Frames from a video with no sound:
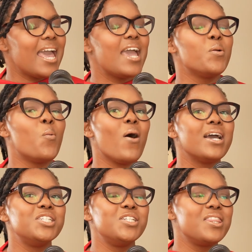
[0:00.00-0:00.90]
and
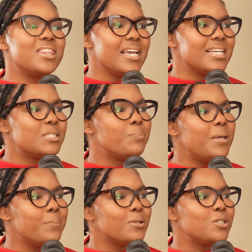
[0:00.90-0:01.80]
why she thinks
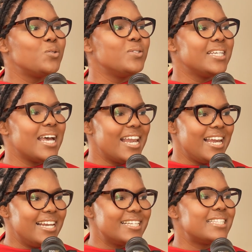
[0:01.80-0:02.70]
people should
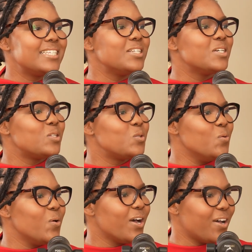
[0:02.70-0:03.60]
listen
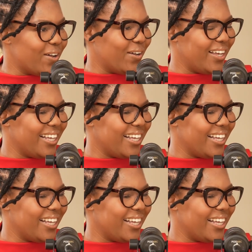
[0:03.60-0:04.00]
to her.